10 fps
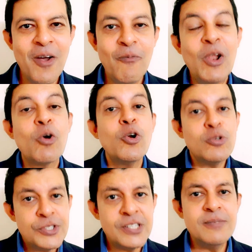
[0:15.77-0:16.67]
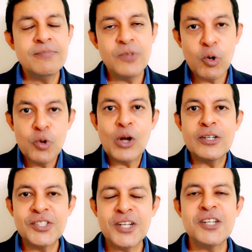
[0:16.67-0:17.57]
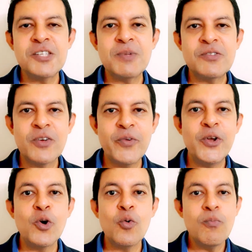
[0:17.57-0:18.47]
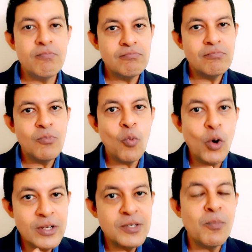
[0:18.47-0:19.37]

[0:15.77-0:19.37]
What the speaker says: Well, you're going to see, you're going to understand in this specific video what is a